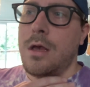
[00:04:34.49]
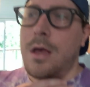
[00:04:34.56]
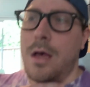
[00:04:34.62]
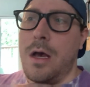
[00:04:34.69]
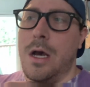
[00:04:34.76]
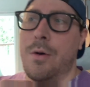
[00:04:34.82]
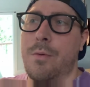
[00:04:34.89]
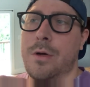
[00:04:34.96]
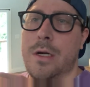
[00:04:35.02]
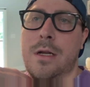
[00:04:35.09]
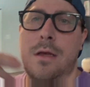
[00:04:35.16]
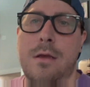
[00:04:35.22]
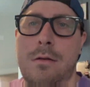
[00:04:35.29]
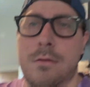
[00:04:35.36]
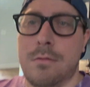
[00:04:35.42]
we're
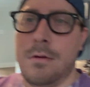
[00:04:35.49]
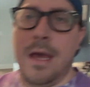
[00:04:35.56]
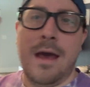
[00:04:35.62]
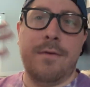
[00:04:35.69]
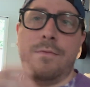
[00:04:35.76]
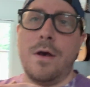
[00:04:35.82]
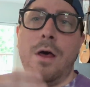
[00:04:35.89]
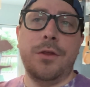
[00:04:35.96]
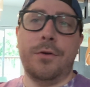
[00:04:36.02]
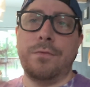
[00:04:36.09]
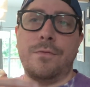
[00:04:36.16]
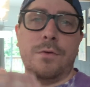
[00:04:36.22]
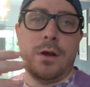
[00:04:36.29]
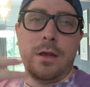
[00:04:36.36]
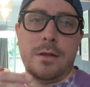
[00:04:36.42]
gonna have other
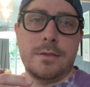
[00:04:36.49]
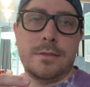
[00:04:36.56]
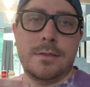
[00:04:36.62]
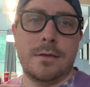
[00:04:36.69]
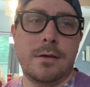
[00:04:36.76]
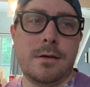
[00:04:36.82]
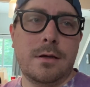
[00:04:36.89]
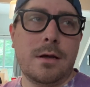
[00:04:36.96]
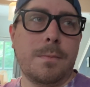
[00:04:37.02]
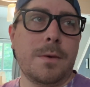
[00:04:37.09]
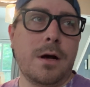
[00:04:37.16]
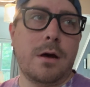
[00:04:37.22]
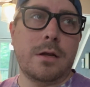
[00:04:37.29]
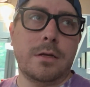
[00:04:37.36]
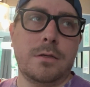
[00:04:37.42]
friends come
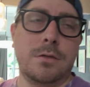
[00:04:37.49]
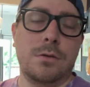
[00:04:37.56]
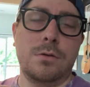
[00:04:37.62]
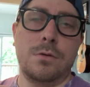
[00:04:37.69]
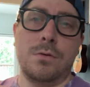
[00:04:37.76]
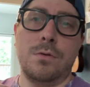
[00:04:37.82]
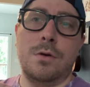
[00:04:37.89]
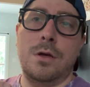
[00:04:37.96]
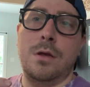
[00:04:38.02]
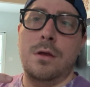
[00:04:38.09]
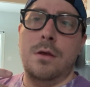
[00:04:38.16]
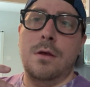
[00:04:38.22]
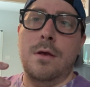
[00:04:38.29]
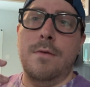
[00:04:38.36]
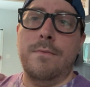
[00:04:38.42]
on and do
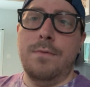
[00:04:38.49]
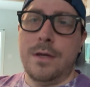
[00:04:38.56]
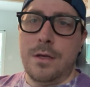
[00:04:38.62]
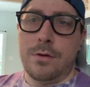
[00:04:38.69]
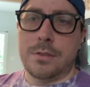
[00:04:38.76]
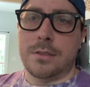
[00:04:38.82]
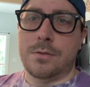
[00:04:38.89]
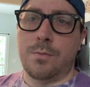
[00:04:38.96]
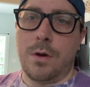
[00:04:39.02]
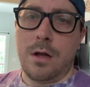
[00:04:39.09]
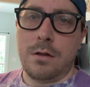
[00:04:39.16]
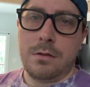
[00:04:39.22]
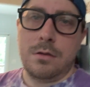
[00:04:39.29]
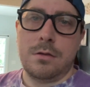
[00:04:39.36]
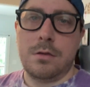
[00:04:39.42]
videos as
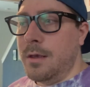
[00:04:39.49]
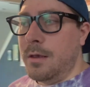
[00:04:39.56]
well.